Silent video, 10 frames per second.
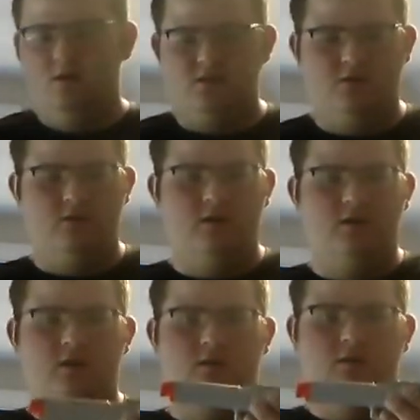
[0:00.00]
So
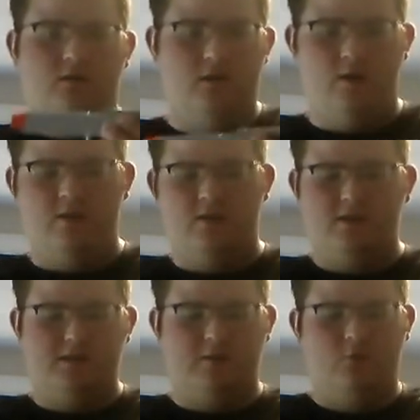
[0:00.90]
I mean,
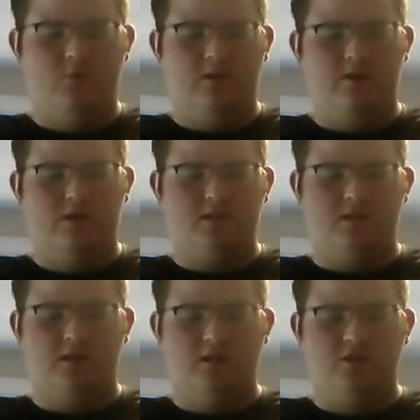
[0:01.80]
it would be a nice
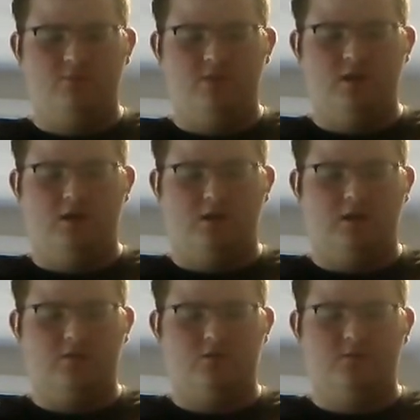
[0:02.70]
collector's